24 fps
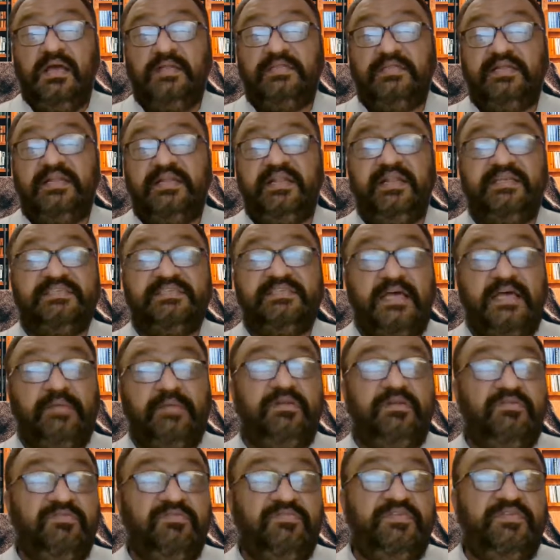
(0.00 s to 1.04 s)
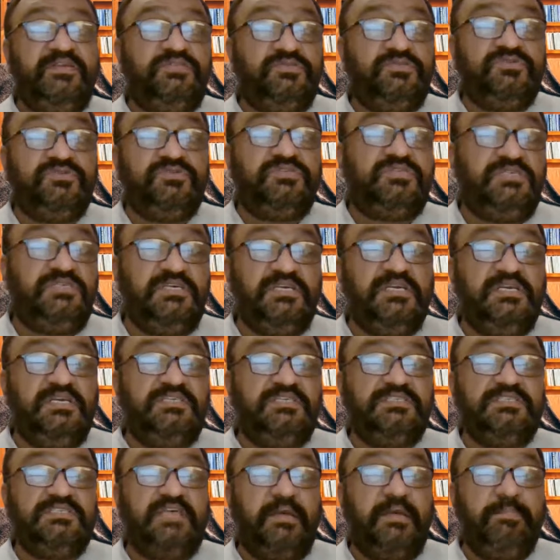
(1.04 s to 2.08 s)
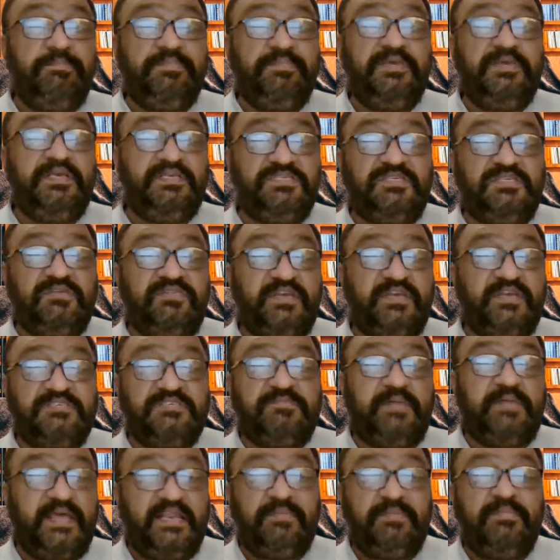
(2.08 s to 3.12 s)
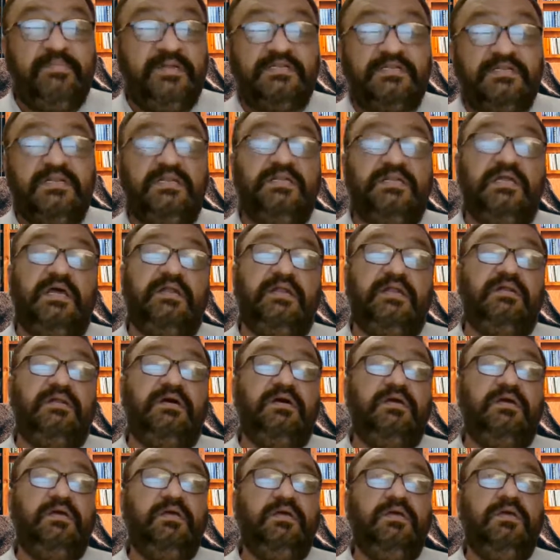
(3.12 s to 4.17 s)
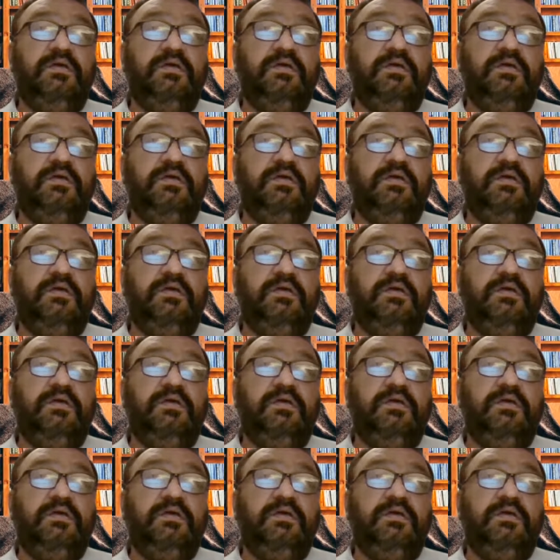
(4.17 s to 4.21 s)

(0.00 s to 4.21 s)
That an examiner will wish to see some piece of experimental data,